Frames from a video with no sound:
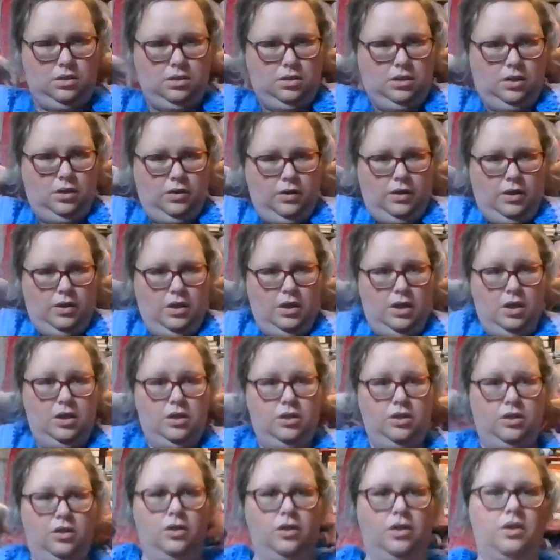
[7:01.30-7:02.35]
So
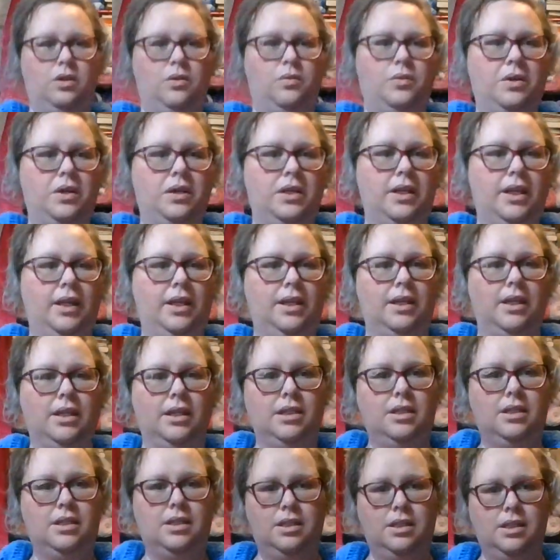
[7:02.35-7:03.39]
you can wear it like
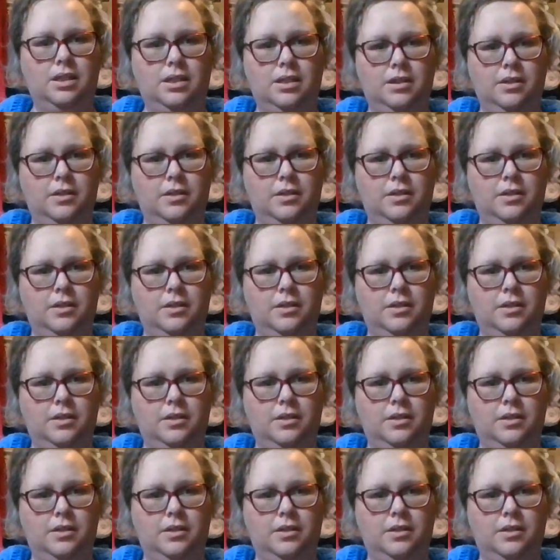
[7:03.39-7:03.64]
this.